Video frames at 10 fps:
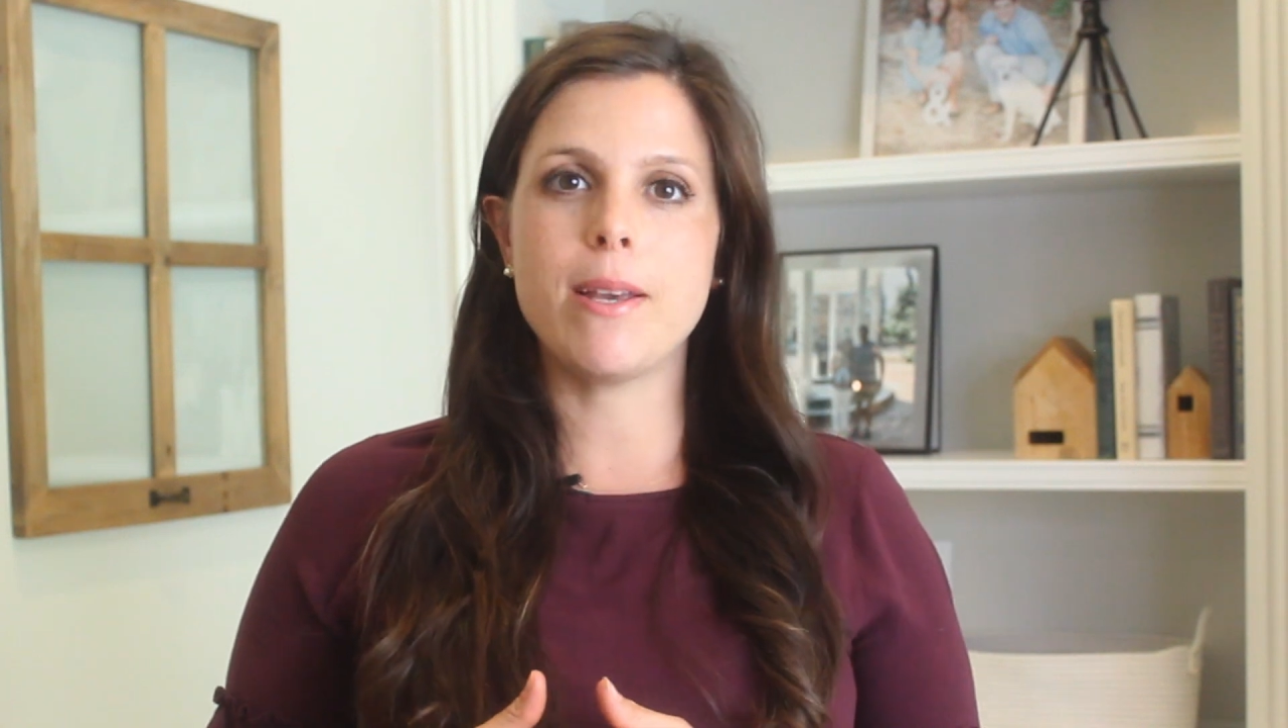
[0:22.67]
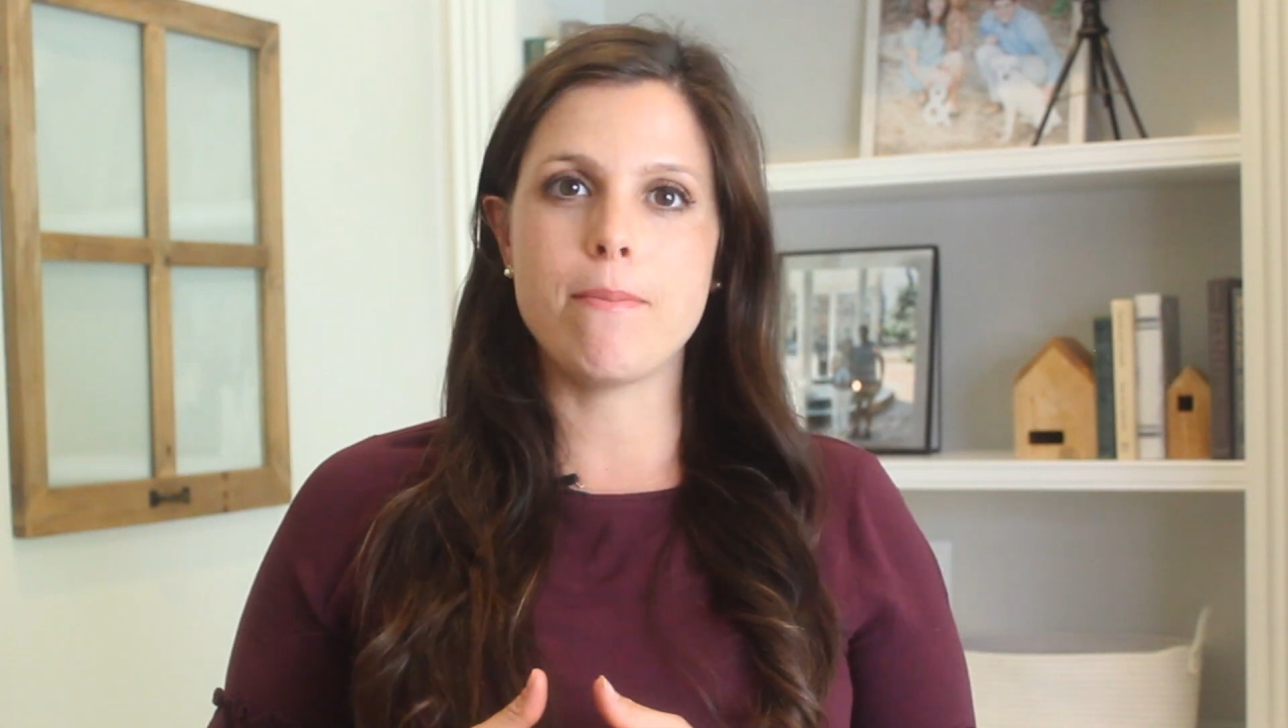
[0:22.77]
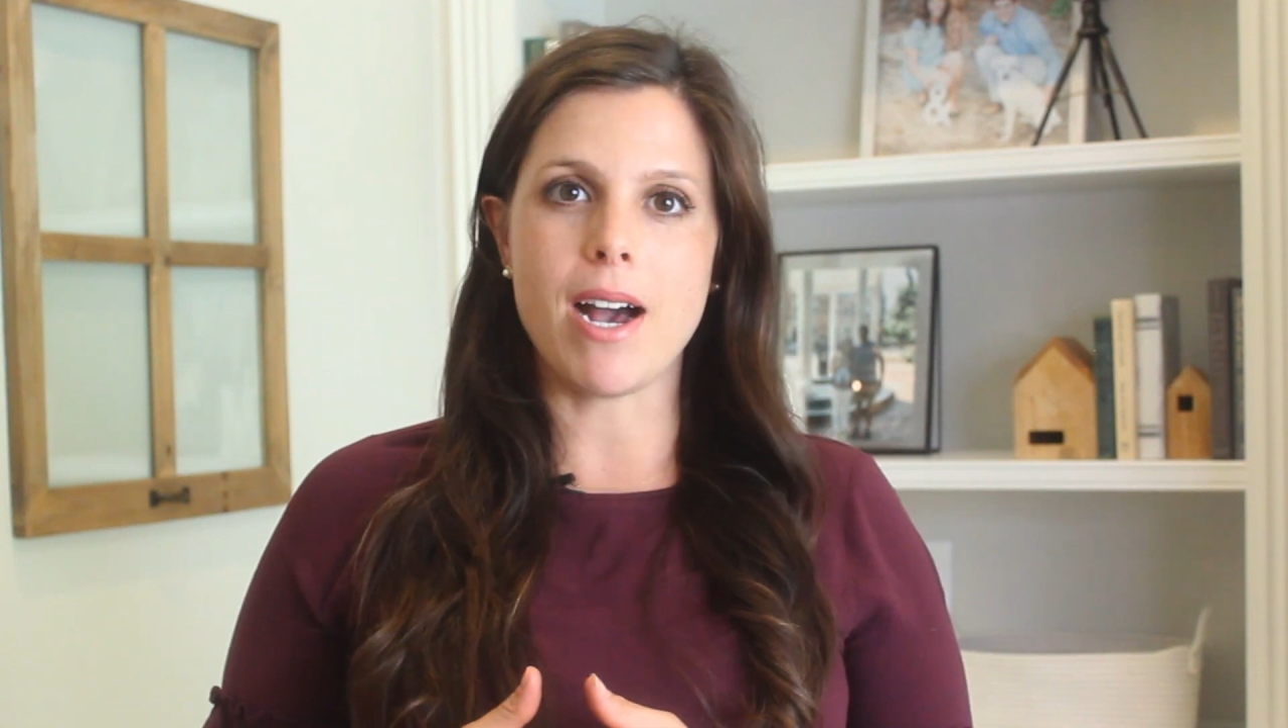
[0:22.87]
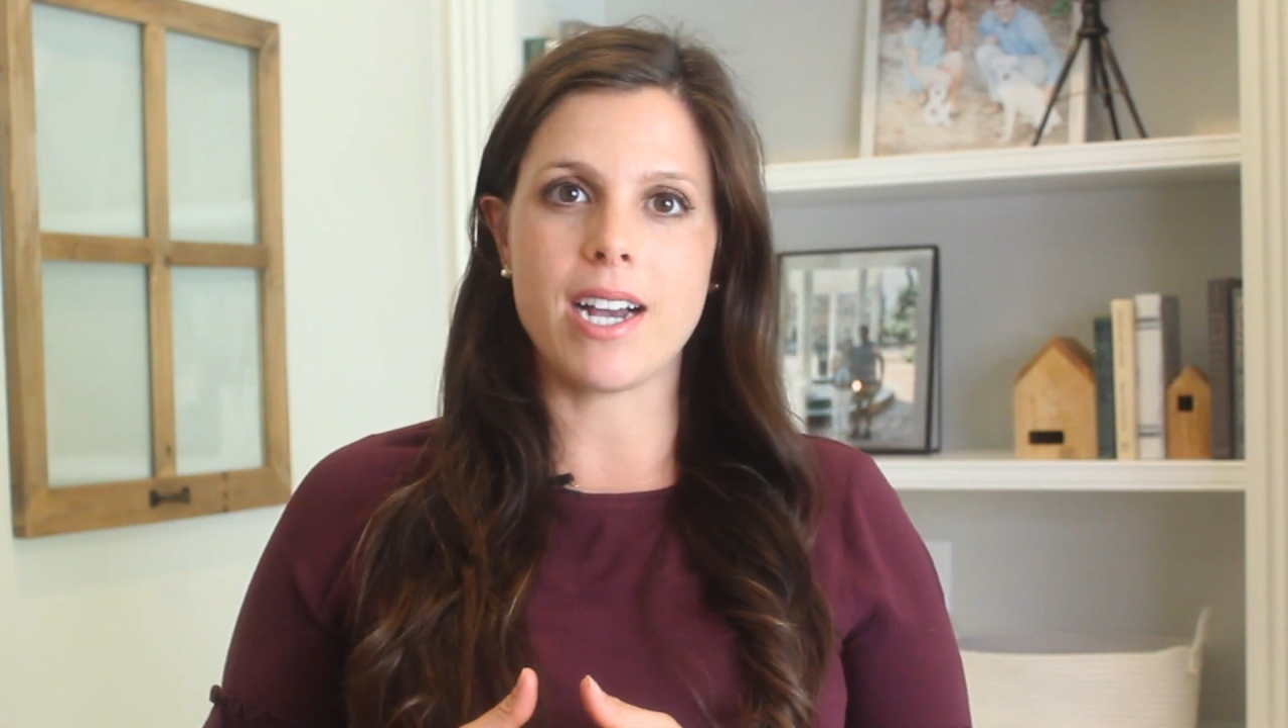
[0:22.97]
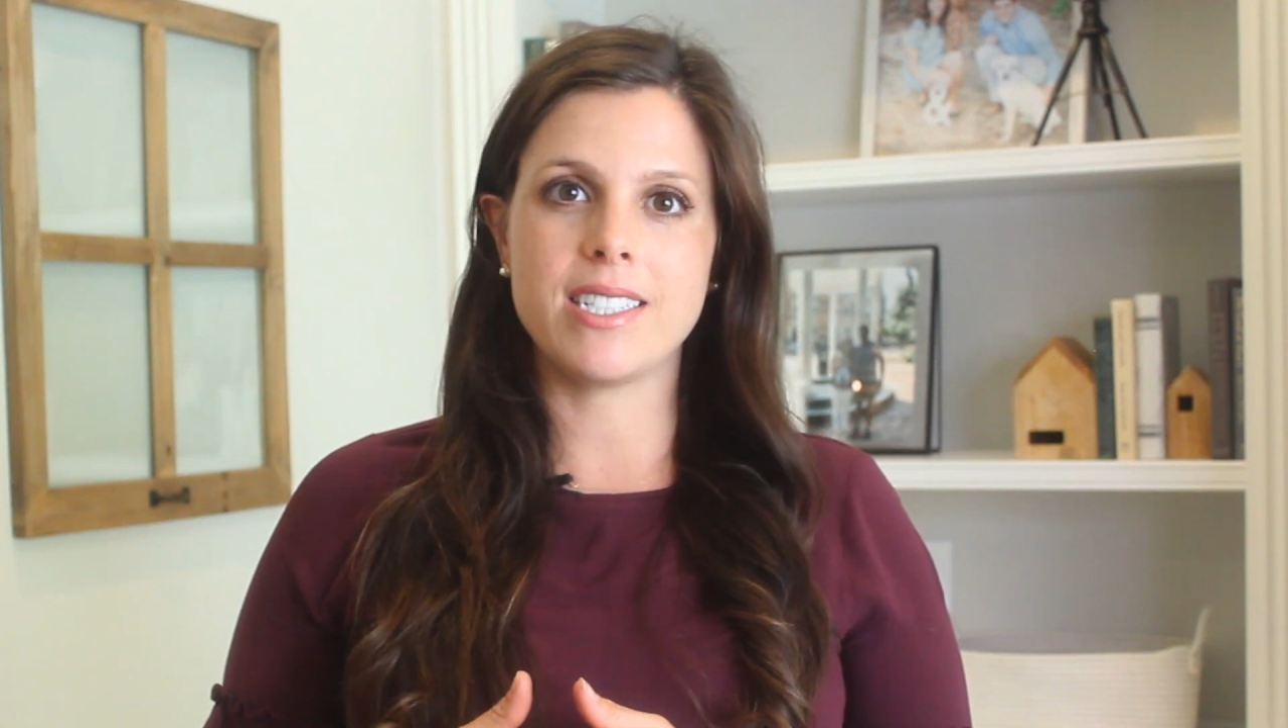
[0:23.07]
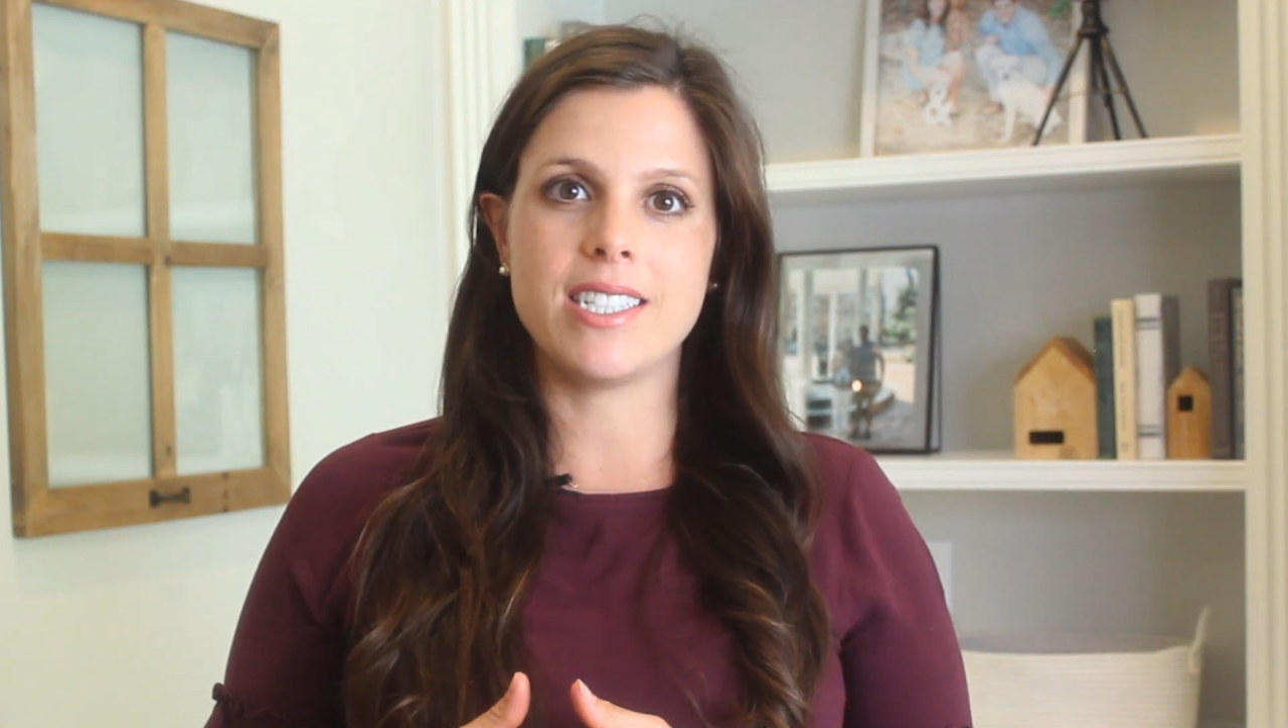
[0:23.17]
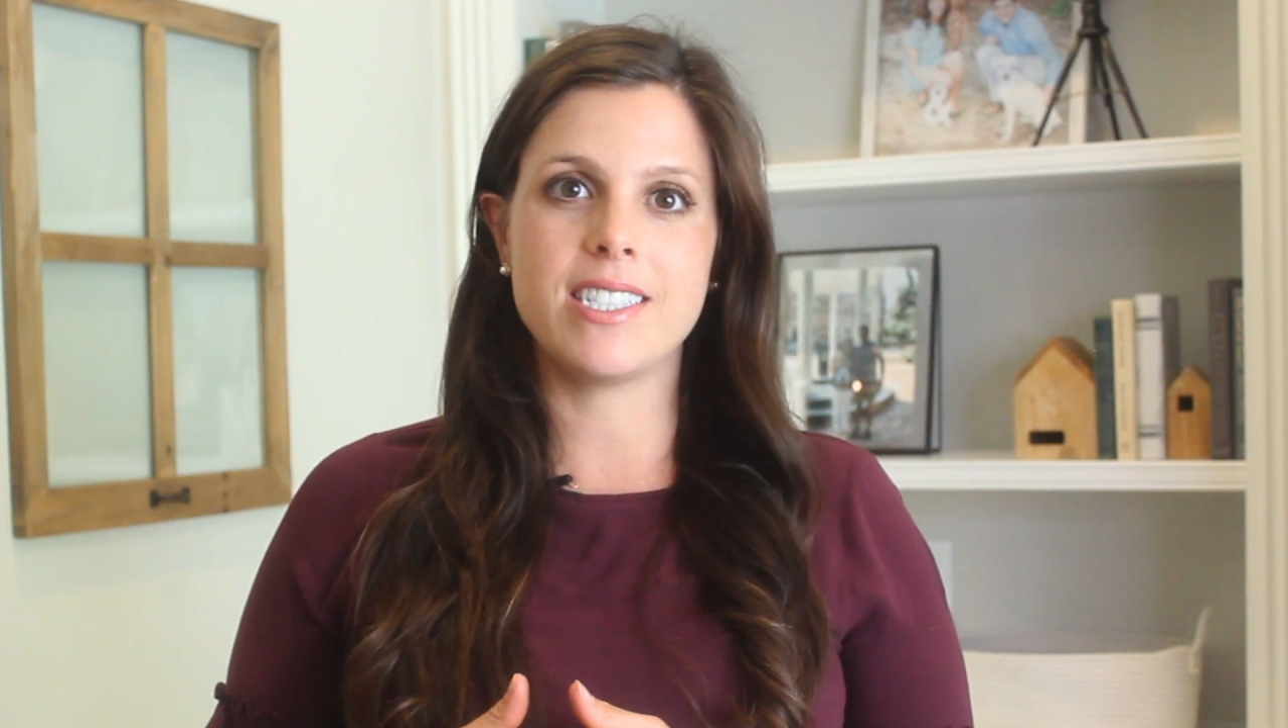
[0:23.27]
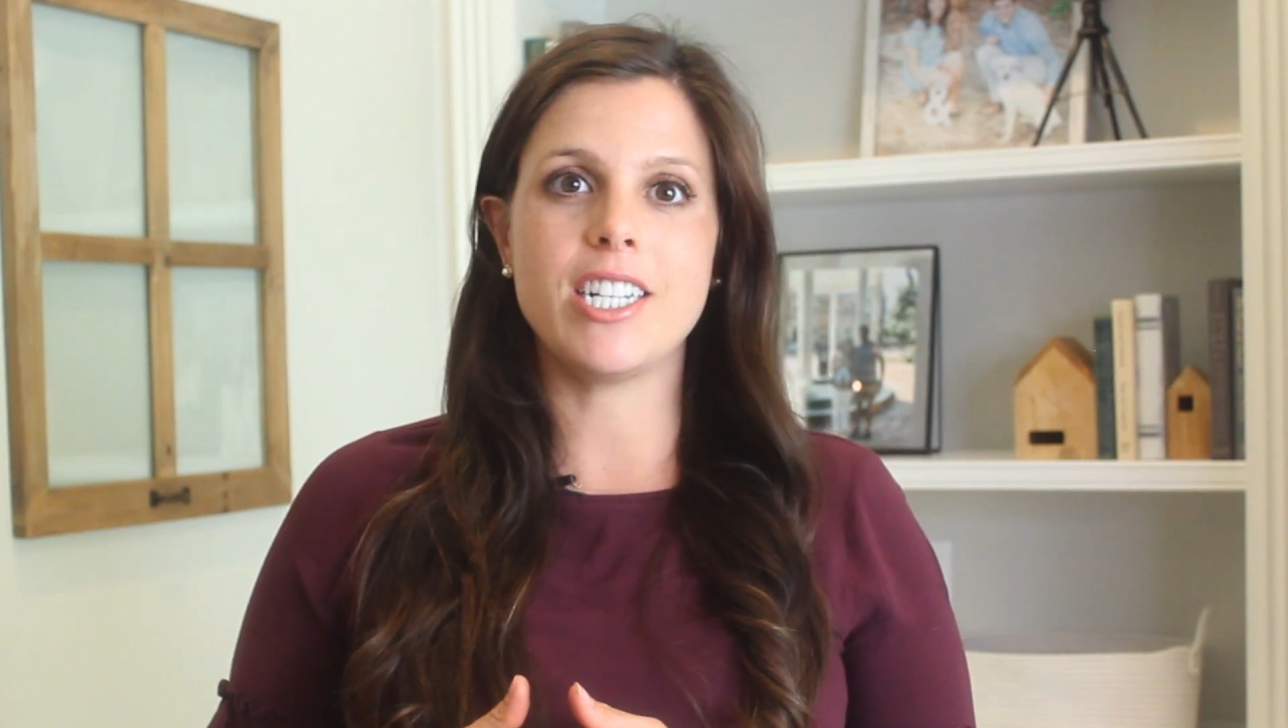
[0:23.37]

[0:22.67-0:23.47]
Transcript: inboxes